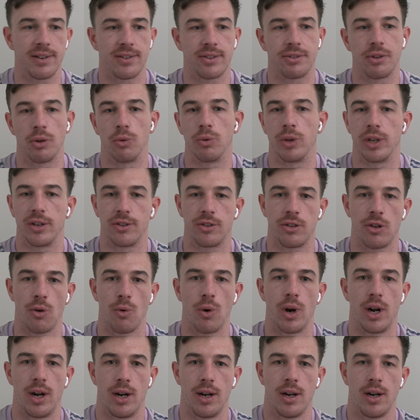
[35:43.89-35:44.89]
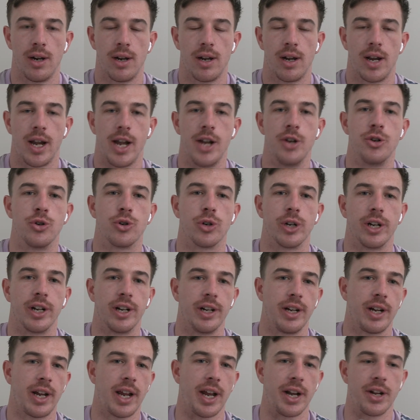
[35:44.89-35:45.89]
there's still a
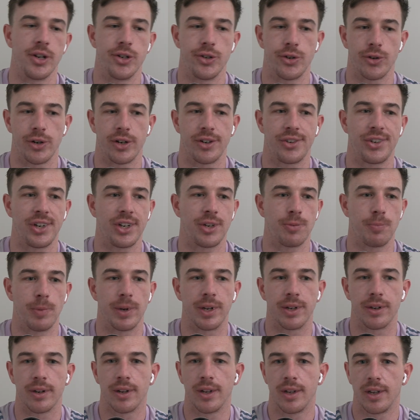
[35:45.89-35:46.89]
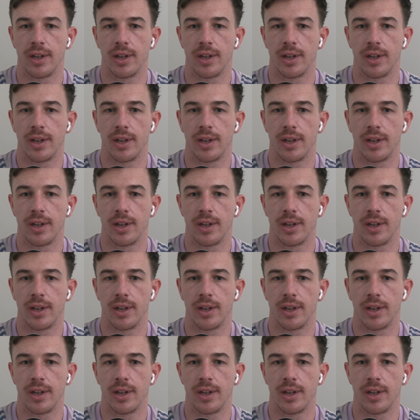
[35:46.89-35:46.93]
head injury assessment